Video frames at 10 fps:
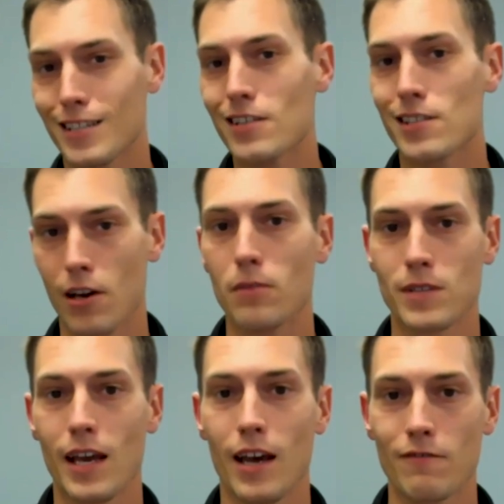does help
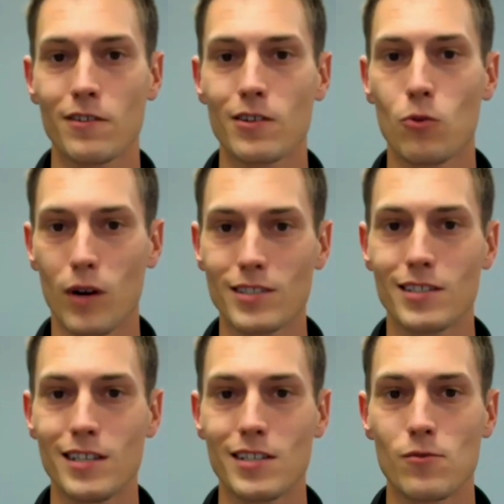to have
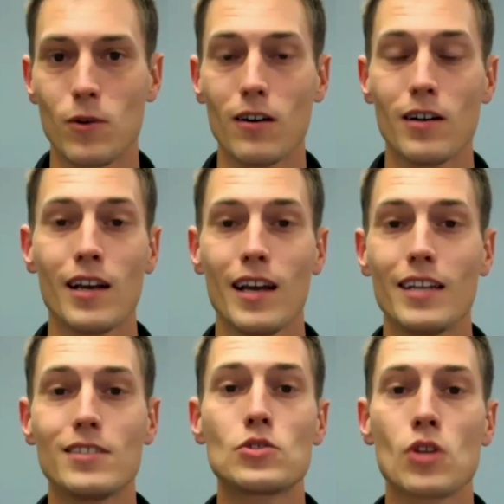quantity as well.
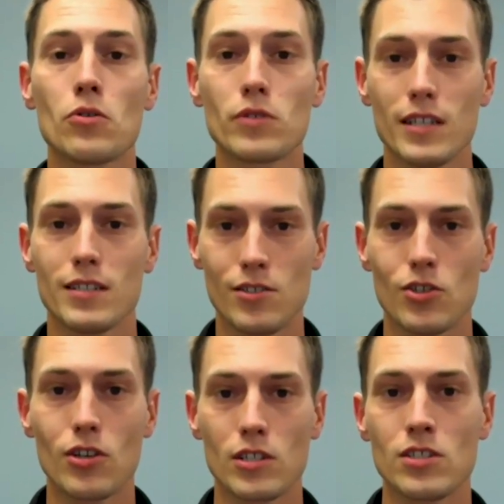And don't get
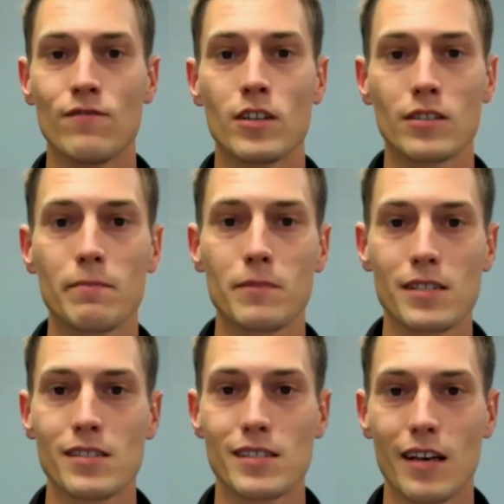discouraged if your clip
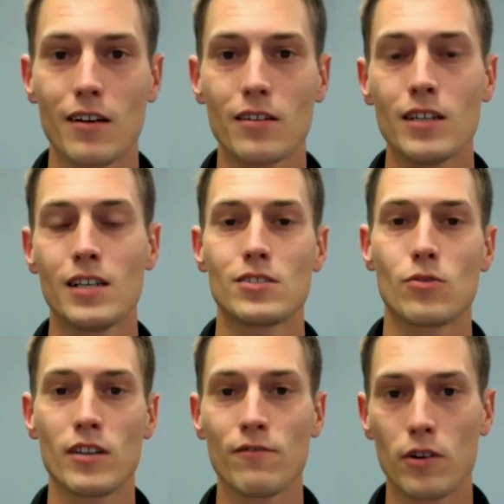doesn't sell
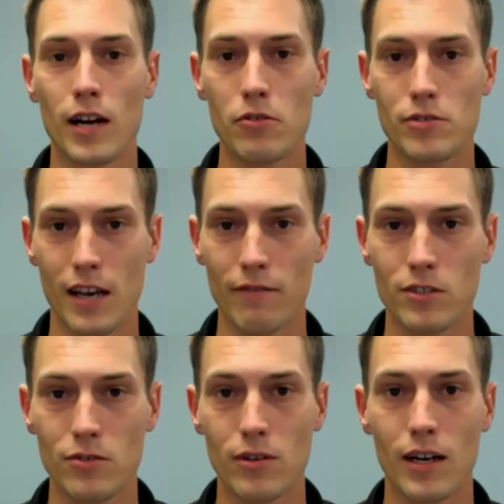24 hours after
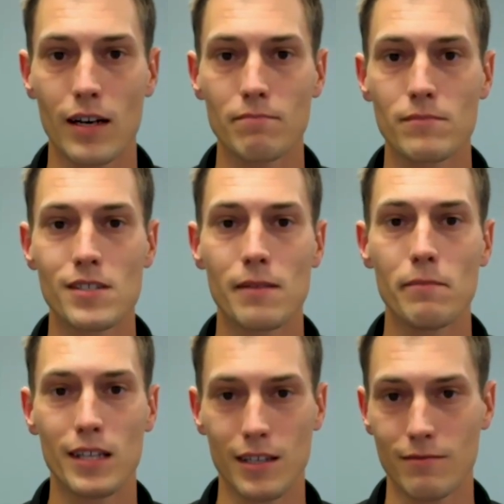you
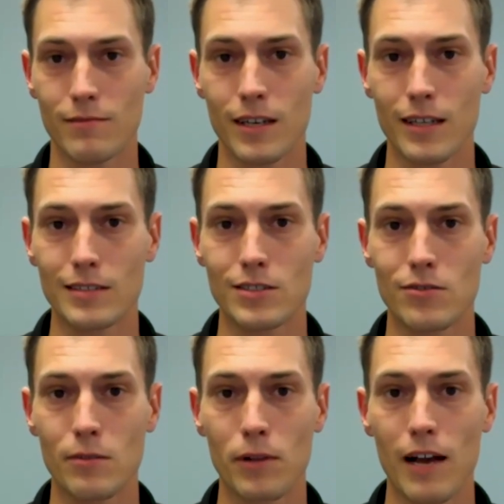submit it to
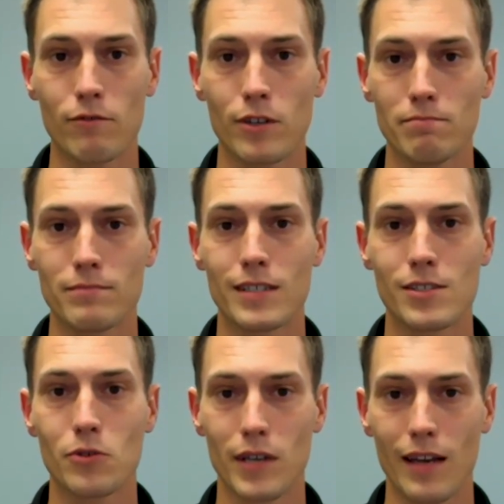the platform. It's
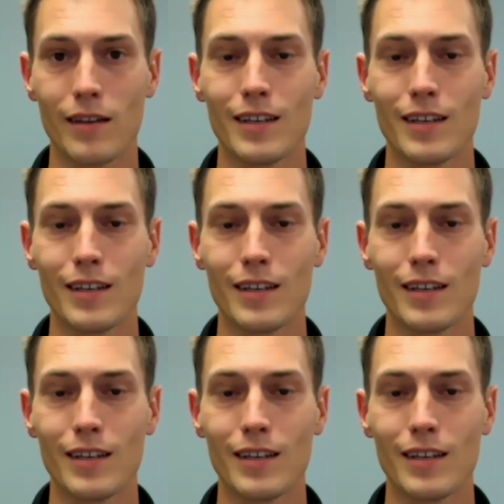okay.